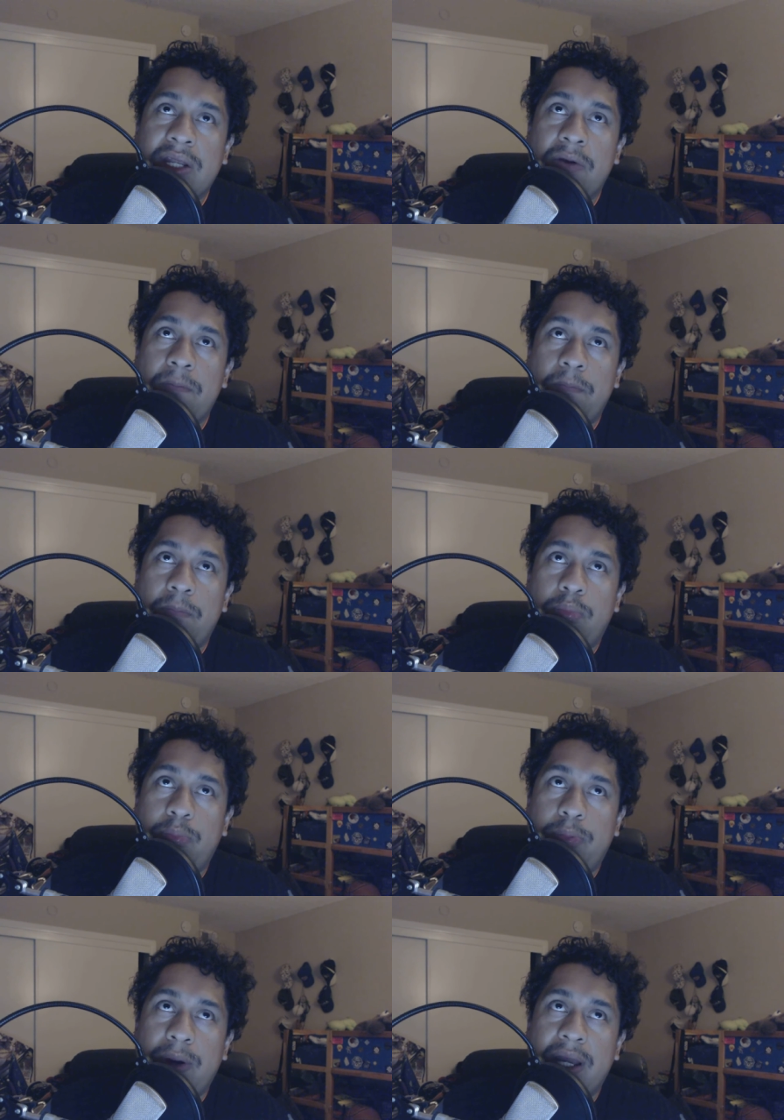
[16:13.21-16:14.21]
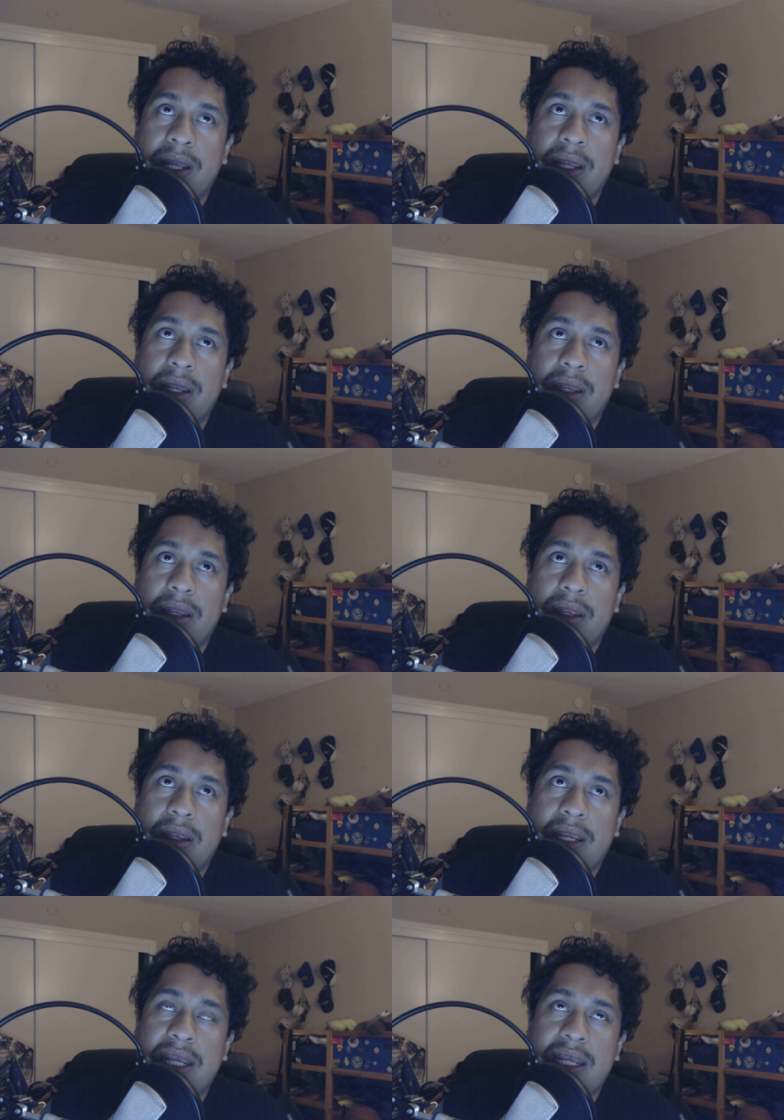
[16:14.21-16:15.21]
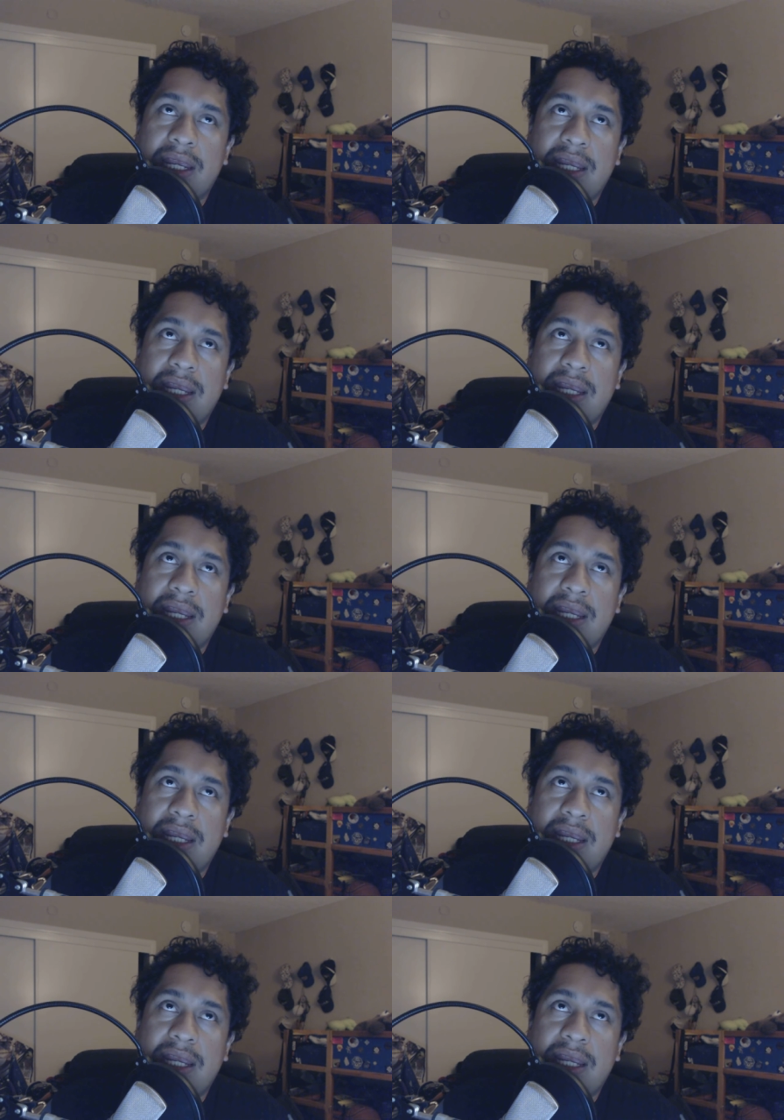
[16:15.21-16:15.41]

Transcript: You know, but he